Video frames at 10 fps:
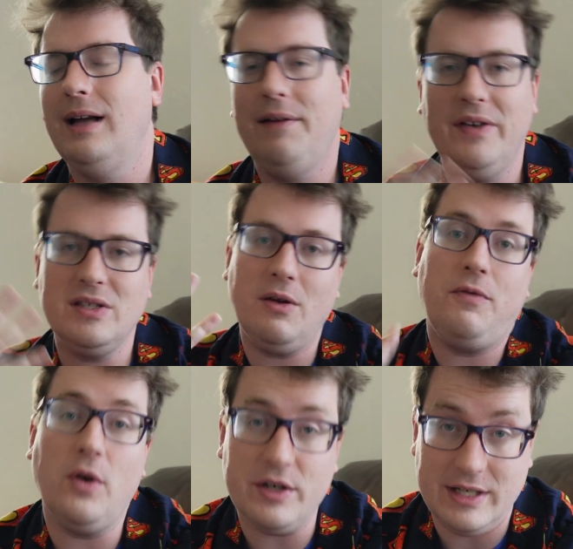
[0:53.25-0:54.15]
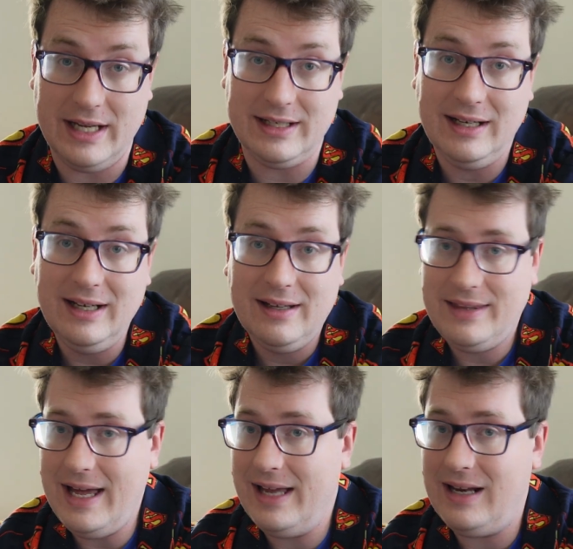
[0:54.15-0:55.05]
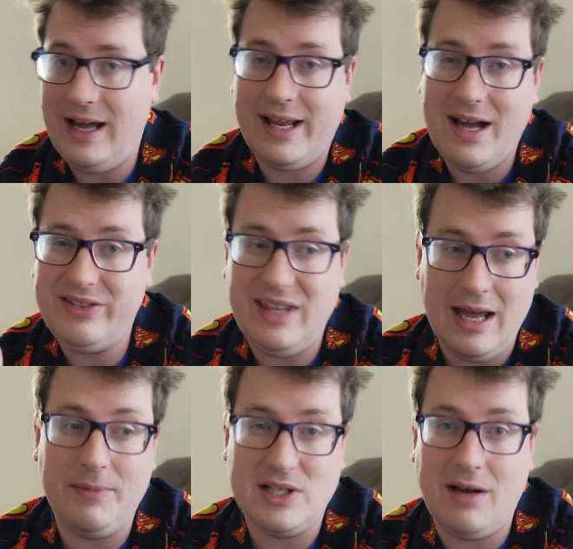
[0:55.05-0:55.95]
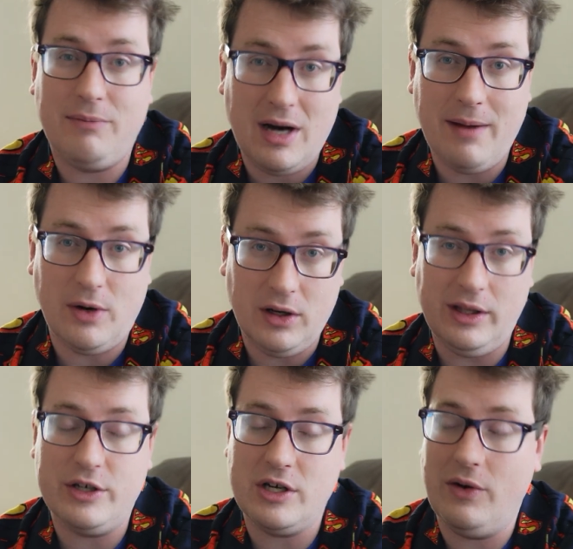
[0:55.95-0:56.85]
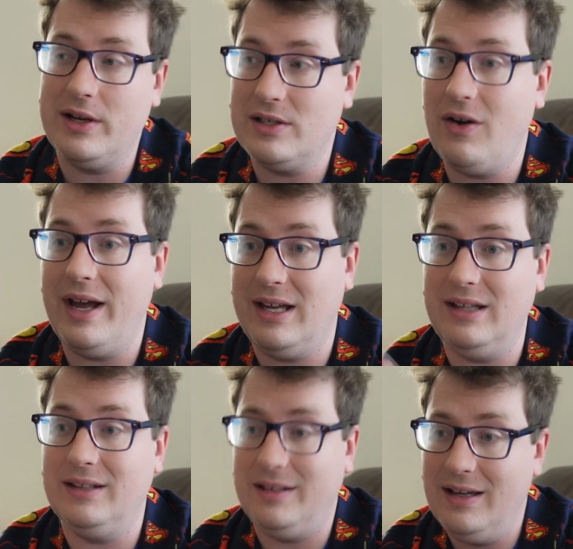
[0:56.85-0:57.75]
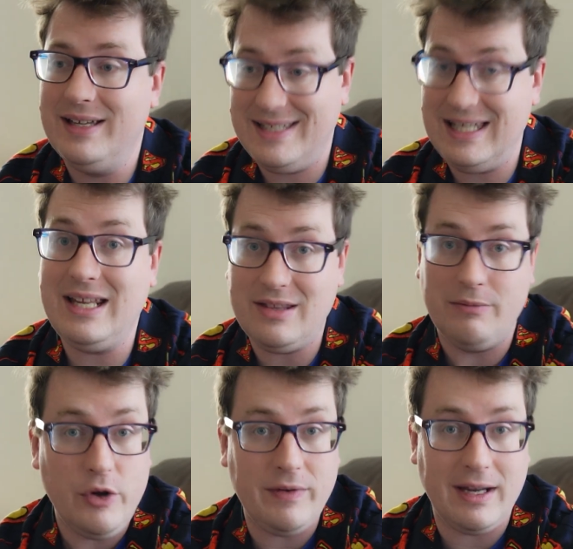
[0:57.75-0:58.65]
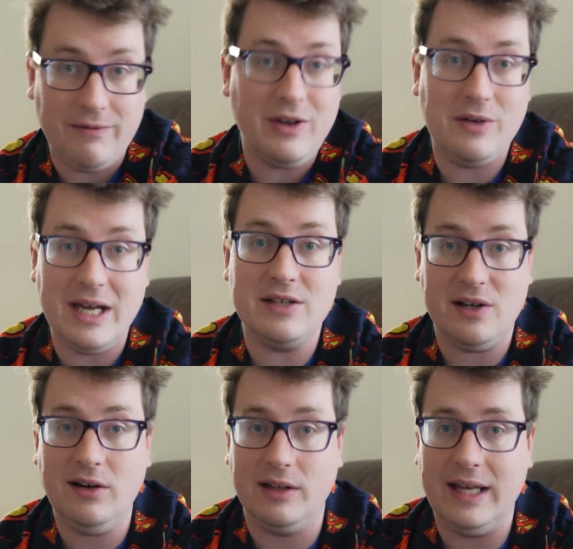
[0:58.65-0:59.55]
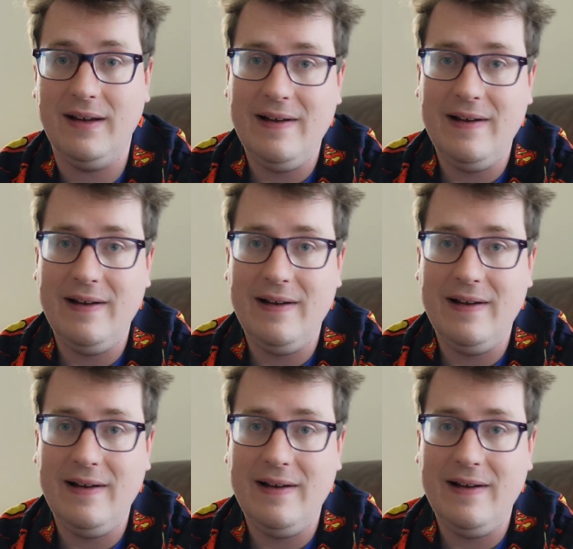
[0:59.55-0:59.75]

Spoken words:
feel so fortunate that I got the Amazon Prime early showing so I can see the movie a few days early,